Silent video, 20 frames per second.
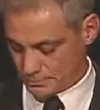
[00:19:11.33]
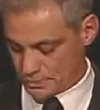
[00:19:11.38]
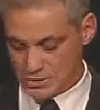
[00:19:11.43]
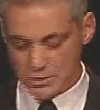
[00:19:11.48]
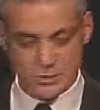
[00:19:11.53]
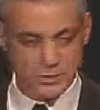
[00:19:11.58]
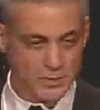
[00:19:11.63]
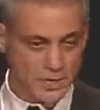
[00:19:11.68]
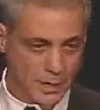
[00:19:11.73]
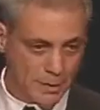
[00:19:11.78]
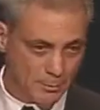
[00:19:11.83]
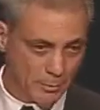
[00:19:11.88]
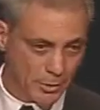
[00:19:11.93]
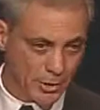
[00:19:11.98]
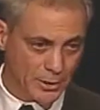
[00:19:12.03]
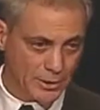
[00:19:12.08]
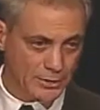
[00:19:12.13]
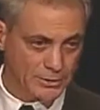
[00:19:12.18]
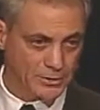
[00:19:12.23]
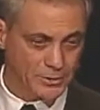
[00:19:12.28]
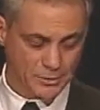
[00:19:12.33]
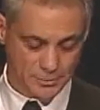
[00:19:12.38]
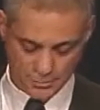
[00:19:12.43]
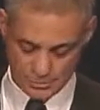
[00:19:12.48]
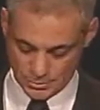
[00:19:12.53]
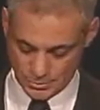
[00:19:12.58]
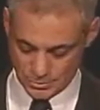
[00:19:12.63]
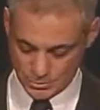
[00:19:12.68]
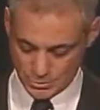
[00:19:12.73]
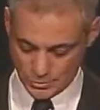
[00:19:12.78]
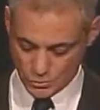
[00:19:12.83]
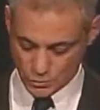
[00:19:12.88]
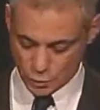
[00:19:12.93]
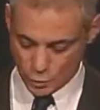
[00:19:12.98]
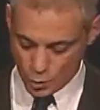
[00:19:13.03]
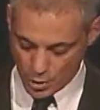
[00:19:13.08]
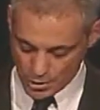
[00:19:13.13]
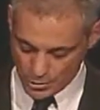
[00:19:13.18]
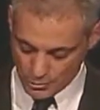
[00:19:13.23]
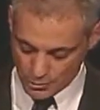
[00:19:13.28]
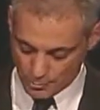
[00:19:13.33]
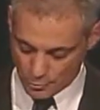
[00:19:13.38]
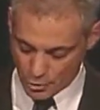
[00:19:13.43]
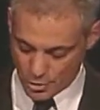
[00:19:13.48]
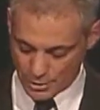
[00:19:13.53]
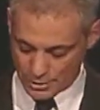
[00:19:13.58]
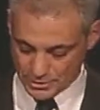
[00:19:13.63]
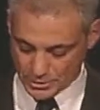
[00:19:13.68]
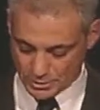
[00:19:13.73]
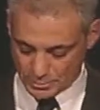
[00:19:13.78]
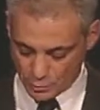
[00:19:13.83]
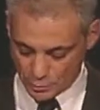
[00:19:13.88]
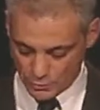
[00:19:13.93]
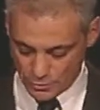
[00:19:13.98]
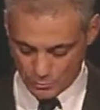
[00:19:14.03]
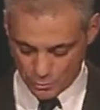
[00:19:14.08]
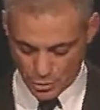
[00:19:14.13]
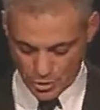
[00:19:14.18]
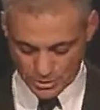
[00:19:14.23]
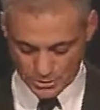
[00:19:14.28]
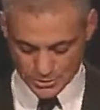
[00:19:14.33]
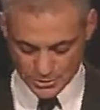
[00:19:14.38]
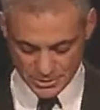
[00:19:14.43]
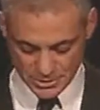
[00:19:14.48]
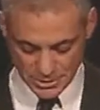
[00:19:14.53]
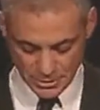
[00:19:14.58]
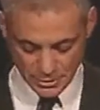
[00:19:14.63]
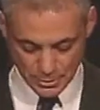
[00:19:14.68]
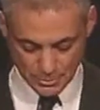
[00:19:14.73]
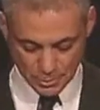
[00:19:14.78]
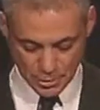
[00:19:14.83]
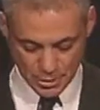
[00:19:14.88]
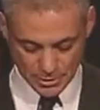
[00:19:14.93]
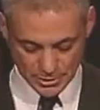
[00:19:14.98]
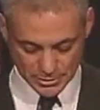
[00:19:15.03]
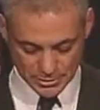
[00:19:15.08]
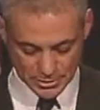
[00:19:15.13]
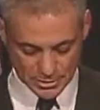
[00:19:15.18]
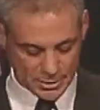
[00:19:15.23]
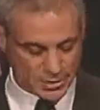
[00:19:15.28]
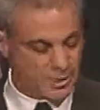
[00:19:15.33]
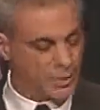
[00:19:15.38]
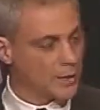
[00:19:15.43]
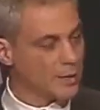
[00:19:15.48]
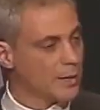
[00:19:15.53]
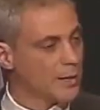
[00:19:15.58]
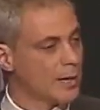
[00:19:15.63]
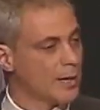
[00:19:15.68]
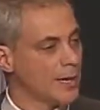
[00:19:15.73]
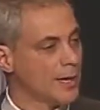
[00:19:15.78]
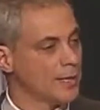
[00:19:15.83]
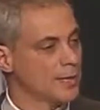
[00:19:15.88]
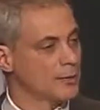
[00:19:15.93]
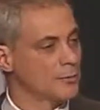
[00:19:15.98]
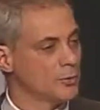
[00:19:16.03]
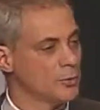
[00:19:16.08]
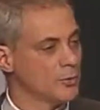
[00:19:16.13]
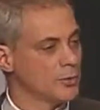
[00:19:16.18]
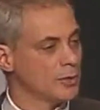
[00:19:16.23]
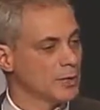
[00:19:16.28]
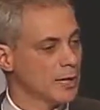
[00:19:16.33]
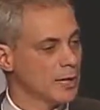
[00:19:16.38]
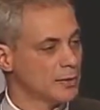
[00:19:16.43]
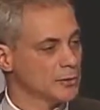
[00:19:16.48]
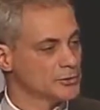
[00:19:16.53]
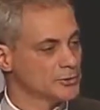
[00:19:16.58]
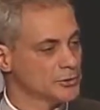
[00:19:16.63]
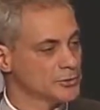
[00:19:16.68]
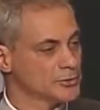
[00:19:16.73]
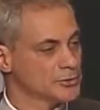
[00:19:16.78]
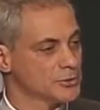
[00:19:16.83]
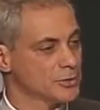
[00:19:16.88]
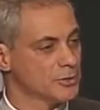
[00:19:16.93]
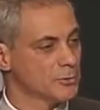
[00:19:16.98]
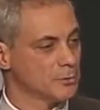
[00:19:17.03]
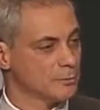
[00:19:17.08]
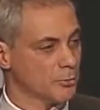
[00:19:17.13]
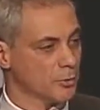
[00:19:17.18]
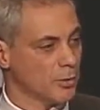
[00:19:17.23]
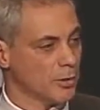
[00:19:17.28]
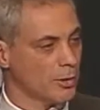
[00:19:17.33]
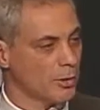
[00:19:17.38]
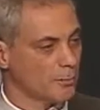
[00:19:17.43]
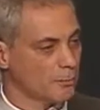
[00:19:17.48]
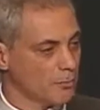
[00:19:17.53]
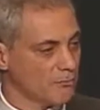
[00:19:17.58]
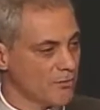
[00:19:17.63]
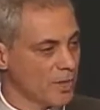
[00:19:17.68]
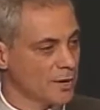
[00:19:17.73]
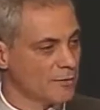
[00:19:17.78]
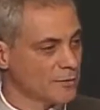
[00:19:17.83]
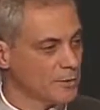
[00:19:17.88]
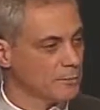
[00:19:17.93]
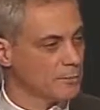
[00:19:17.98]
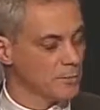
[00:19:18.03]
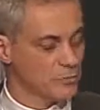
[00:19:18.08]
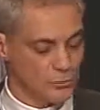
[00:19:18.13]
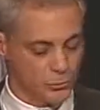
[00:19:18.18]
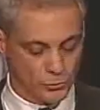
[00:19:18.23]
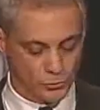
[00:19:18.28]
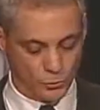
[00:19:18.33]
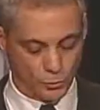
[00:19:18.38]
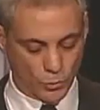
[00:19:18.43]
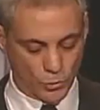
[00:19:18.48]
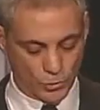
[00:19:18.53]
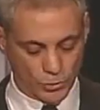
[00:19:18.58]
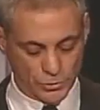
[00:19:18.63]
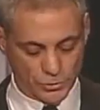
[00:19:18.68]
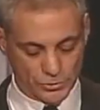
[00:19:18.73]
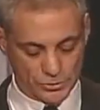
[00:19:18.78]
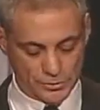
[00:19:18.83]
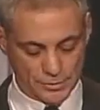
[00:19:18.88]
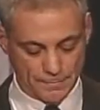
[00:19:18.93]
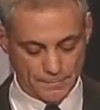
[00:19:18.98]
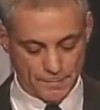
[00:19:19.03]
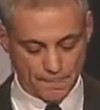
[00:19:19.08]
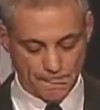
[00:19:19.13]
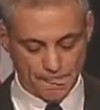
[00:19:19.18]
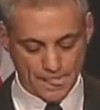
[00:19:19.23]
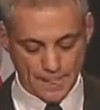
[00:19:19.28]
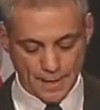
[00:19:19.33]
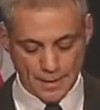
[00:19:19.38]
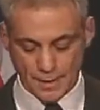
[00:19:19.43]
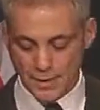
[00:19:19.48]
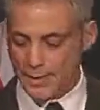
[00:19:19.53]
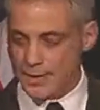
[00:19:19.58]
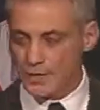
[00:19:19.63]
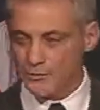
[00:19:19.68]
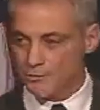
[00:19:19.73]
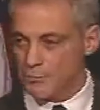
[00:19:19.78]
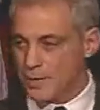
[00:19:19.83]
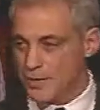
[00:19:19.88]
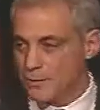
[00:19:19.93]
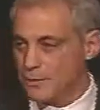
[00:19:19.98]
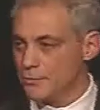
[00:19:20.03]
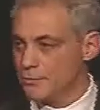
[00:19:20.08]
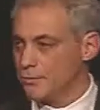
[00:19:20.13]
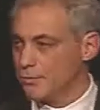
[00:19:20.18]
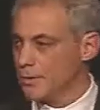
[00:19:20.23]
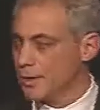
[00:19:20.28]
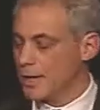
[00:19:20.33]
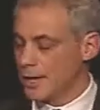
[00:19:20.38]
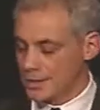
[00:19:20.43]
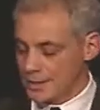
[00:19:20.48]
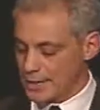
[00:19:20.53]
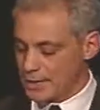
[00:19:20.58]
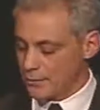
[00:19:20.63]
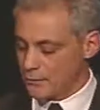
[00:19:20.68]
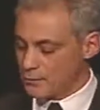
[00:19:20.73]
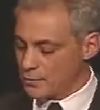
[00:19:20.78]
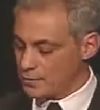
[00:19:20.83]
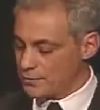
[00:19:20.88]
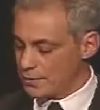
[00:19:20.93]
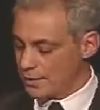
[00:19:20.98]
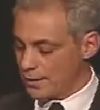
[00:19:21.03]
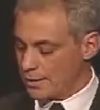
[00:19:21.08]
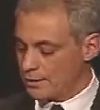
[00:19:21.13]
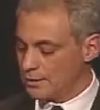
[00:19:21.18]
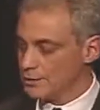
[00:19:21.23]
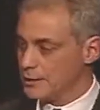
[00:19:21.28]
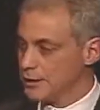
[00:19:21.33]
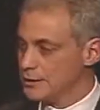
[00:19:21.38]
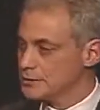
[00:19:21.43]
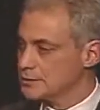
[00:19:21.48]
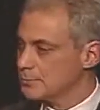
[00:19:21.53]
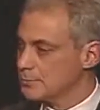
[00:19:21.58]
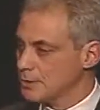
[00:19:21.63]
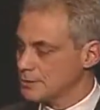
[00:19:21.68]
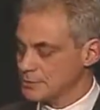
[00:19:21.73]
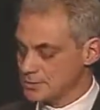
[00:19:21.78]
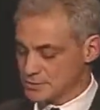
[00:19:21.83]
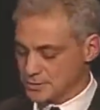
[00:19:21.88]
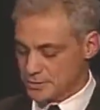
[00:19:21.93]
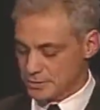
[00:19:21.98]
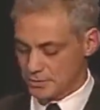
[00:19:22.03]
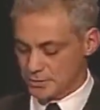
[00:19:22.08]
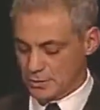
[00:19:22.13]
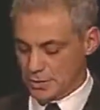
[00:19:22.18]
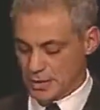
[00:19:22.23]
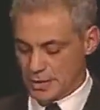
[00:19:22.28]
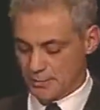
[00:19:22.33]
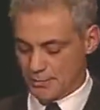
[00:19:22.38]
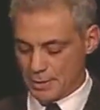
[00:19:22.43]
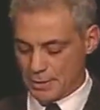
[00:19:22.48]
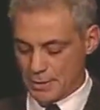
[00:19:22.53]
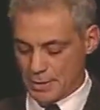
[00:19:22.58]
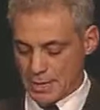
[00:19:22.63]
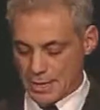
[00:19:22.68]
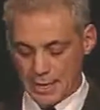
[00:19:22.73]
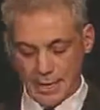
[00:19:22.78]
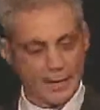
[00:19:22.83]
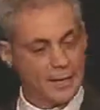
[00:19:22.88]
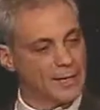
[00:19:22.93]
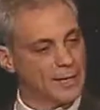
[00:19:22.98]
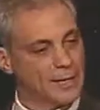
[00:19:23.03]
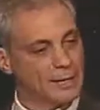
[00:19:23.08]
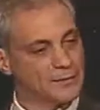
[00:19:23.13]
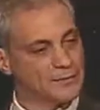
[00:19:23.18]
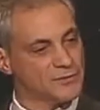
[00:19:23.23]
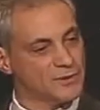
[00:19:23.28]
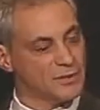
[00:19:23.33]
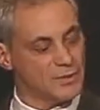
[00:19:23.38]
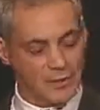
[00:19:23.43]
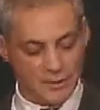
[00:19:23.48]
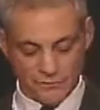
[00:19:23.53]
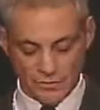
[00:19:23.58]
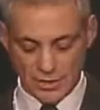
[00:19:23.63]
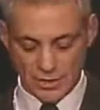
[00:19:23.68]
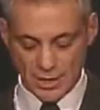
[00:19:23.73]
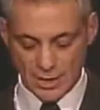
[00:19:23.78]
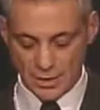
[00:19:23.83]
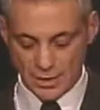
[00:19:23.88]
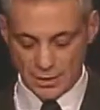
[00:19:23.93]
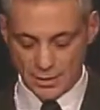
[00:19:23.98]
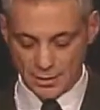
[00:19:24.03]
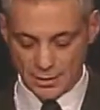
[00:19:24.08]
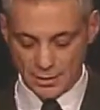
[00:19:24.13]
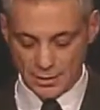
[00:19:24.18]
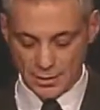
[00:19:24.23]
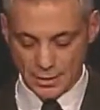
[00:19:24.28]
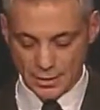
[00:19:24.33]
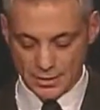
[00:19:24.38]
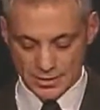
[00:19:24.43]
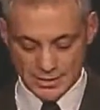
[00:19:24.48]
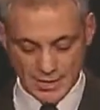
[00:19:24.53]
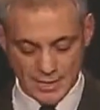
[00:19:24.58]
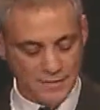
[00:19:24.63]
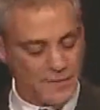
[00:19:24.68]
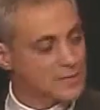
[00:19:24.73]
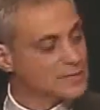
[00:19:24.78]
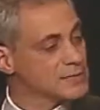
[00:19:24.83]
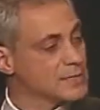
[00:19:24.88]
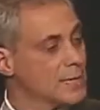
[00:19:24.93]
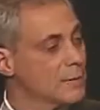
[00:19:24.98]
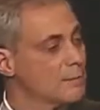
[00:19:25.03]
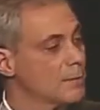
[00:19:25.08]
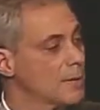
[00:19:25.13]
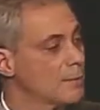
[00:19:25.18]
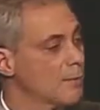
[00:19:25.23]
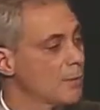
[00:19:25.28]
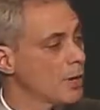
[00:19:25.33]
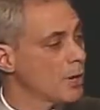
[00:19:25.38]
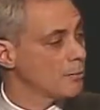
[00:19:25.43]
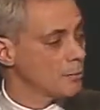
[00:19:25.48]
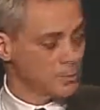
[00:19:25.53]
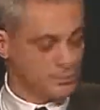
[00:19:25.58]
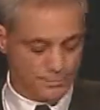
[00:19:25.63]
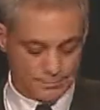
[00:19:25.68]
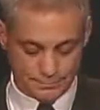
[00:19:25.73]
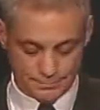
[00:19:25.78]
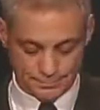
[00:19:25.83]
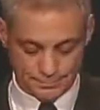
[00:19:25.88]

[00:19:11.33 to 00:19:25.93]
to design products, to wire the products, to move the products, to sell the products and community colleges can pro provide them those workers. As mayor, I can't read the headlines about the skill gap, and I can't see it every day and say that's not my problem.